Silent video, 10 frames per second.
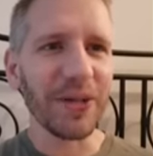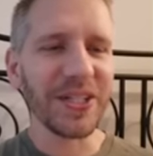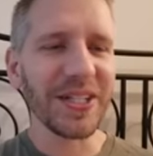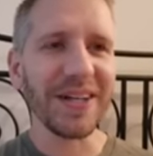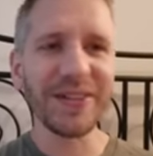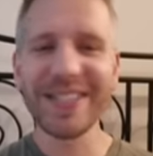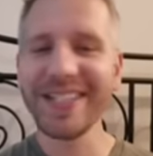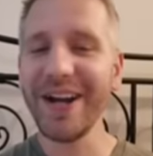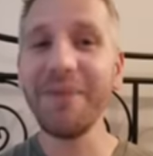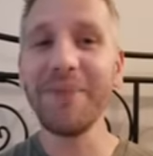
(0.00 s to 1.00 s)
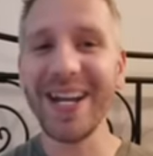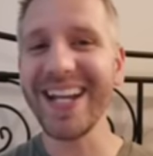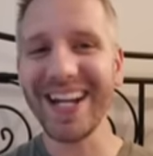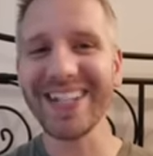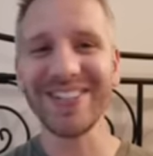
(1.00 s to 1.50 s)
Once I'll see how
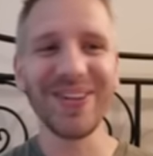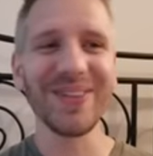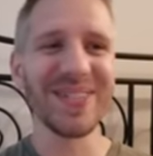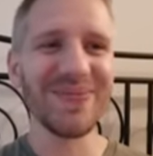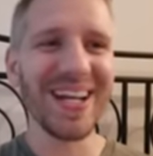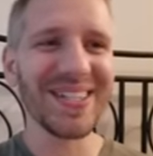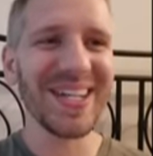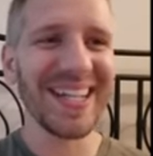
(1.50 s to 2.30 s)
many actual Crimson Mains I